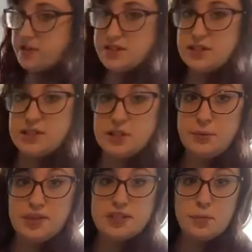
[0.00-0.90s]
this into
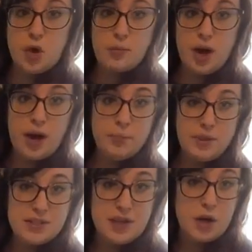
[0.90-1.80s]
my small pot
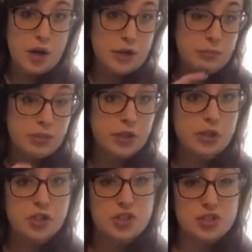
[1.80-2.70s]
because I already
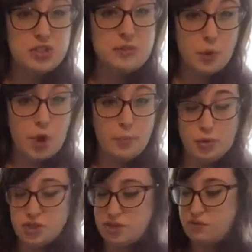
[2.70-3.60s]
pre-cooked just a small
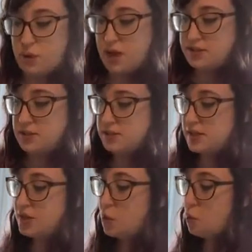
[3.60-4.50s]
portion of pasta because
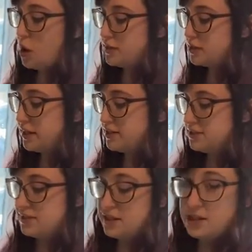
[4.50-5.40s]
I don't want to let it
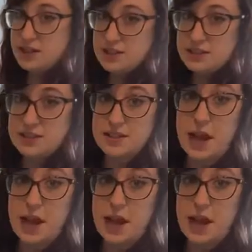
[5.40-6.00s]
sit in this because